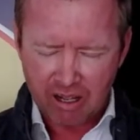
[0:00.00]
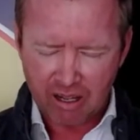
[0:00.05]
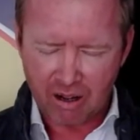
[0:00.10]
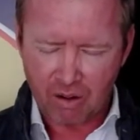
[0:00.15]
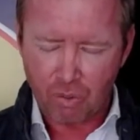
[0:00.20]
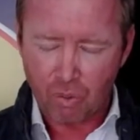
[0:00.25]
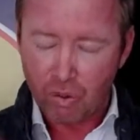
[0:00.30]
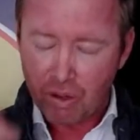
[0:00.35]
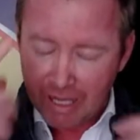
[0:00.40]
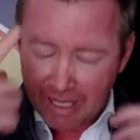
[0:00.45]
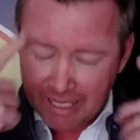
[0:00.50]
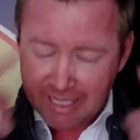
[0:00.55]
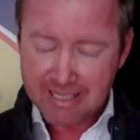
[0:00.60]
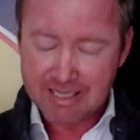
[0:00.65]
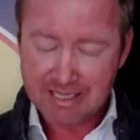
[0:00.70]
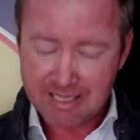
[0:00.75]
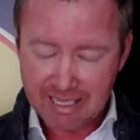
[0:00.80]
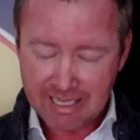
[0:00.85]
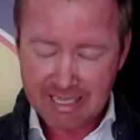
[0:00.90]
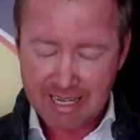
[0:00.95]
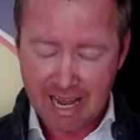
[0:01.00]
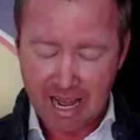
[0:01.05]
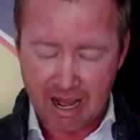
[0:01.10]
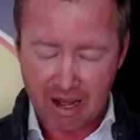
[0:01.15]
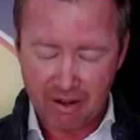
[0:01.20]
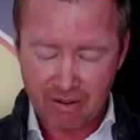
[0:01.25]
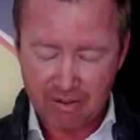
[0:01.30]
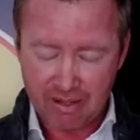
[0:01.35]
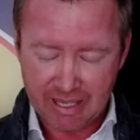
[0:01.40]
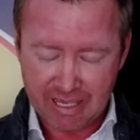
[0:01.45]
all I can see
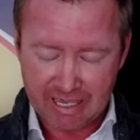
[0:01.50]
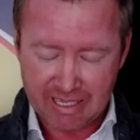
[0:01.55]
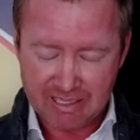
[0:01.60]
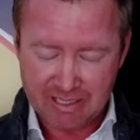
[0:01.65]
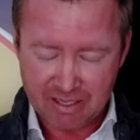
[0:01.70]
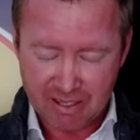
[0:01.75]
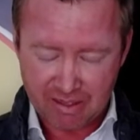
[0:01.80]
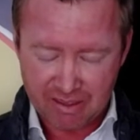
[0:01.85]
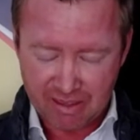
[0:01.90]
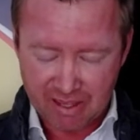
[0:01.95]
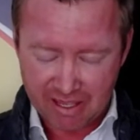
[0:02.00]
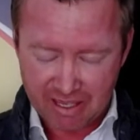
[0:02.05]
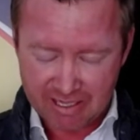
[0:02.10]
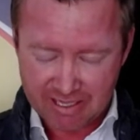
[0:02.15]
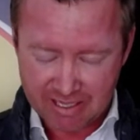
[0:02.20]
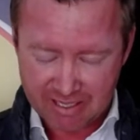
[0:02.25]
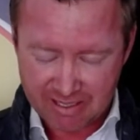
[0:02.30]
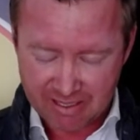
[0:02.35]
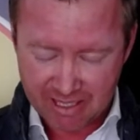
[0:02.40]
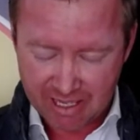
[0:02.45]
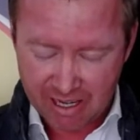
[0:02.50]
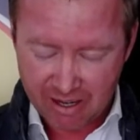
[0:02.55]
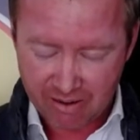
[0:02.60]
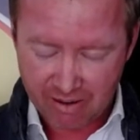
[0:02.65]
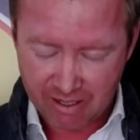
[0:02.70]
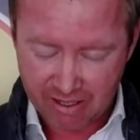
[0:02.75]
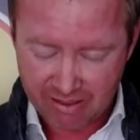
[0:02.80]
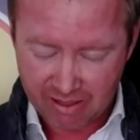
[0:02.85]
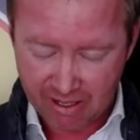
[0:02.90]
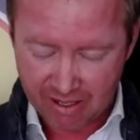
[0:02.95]
now is the
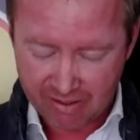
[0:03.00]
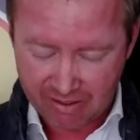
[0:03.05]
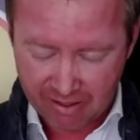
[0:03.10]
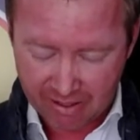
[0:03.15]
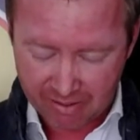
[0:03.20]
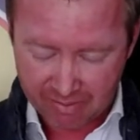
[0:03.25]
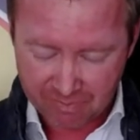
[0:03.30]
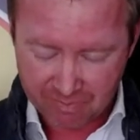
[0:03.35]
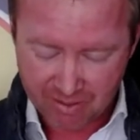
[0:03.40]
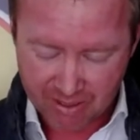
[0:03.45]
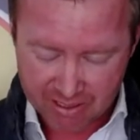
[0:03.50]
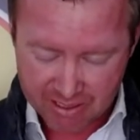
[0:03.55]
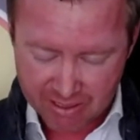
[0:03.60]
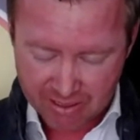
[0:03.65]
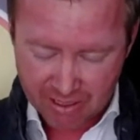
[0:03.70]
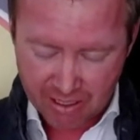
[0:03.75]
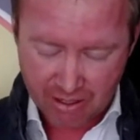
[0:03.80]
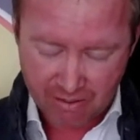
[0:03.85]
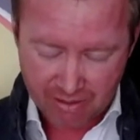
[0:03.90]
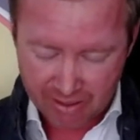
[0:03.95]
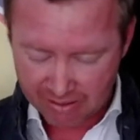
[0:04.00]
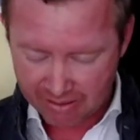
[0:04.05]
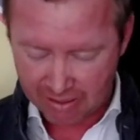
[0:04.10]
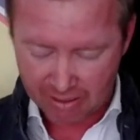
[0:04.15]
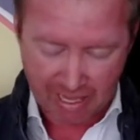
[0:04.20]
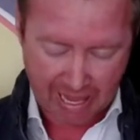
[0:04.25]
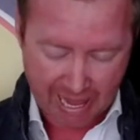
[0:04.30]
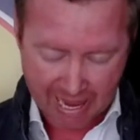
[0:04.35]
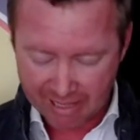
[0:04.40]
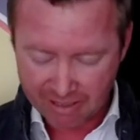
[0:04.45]
steering, the
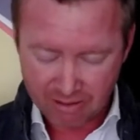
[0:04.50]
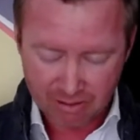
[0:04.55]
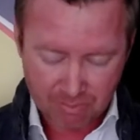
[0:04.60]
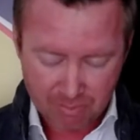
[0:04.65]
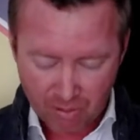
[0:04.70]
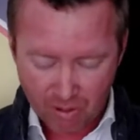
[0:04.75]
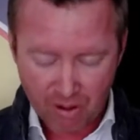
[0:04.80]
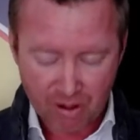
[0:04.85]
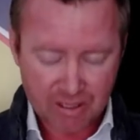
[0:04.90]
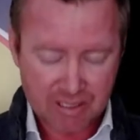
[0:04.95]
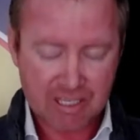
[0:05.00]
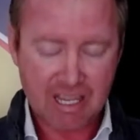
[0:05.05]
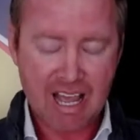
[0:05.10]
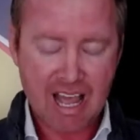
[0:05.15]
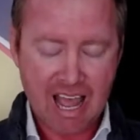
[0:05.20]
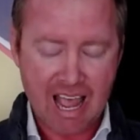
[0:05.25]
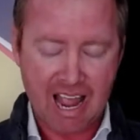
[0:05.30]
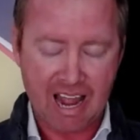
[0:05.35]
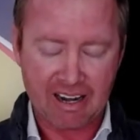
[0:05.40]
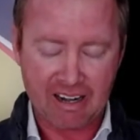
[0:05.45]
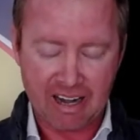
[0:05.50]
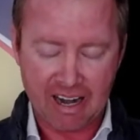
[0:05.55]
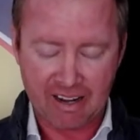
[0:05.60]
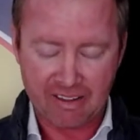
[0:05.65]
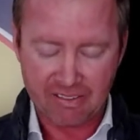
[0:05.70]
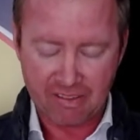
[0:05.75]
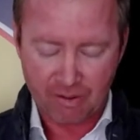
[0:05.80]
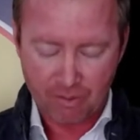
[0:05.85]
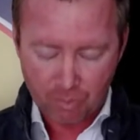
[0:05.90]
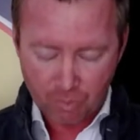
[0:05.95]
handlebars,
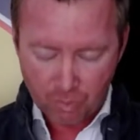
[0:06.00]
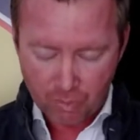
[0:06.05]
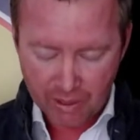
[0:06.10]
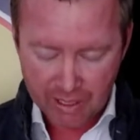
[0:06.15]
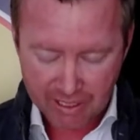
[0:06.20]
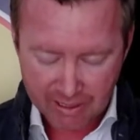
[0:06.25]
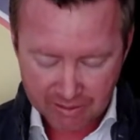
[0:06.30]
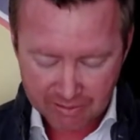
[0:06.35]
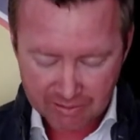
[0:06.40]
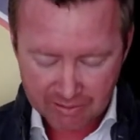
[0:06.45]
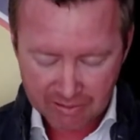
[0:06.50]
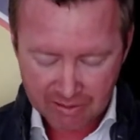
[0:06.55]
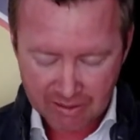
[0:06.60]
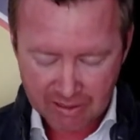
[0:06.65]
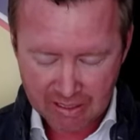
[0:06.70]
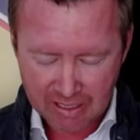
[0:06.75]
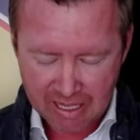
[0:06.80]
and the wheel.